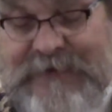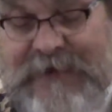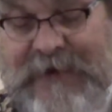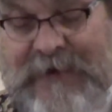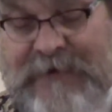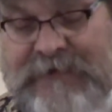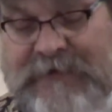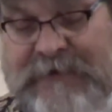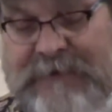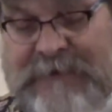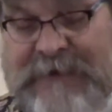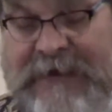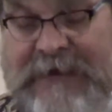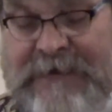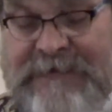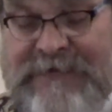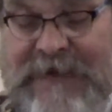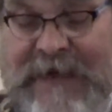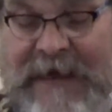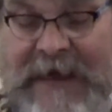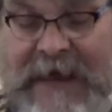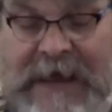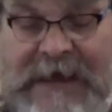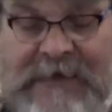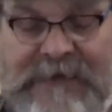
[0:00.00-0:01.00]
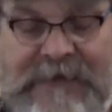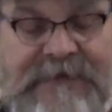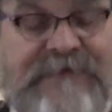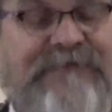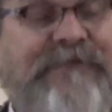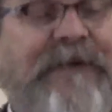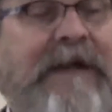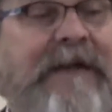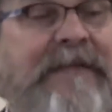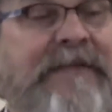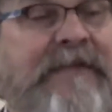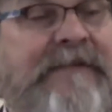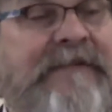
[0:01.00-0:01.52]
tells them that if they had the
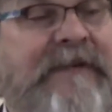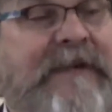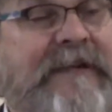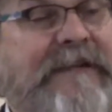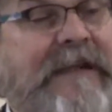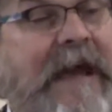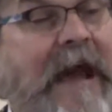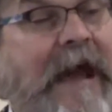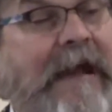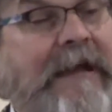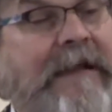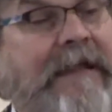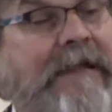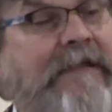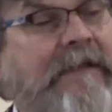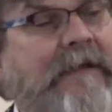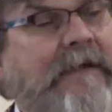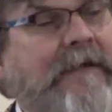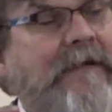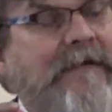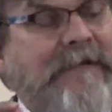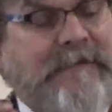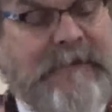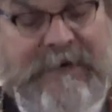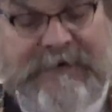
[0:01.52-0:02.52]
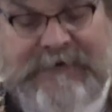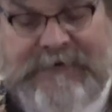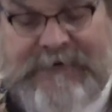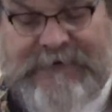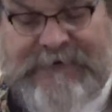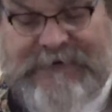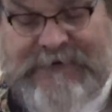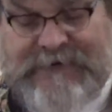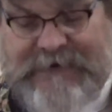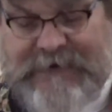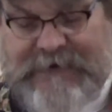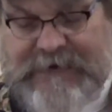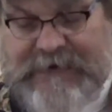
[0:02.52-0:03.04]
faith of a tiny little mustard
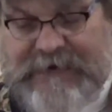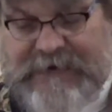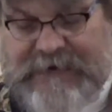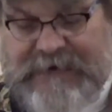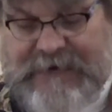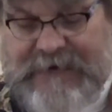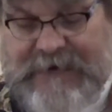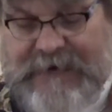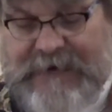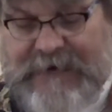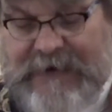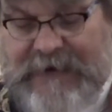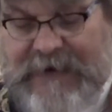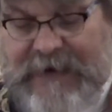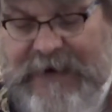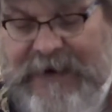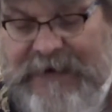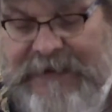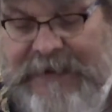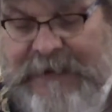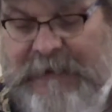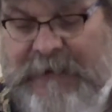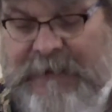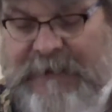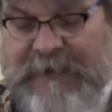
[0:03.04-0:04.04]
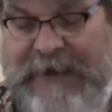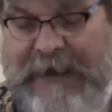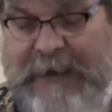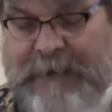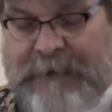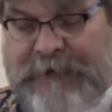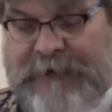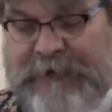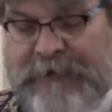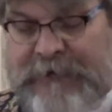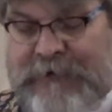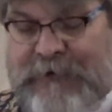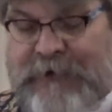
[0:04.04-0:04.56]
seed, they would be able
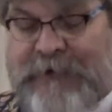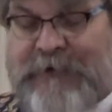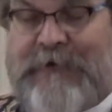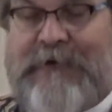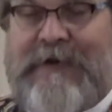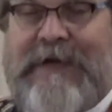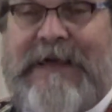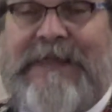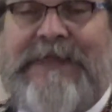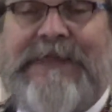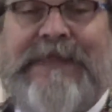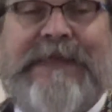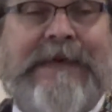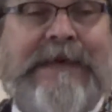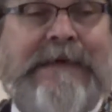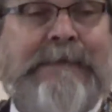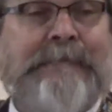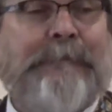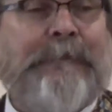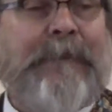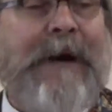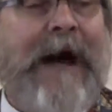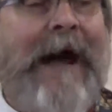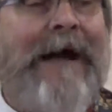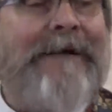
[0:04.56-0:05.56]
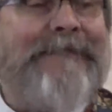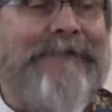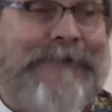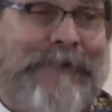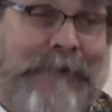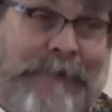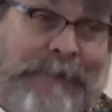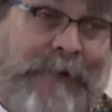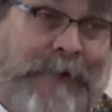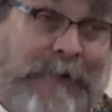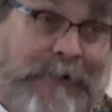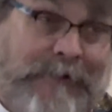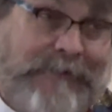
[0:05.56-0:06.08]
to do the
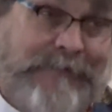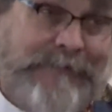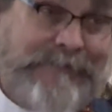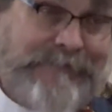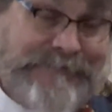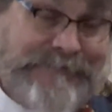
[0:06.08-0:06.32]
impossible.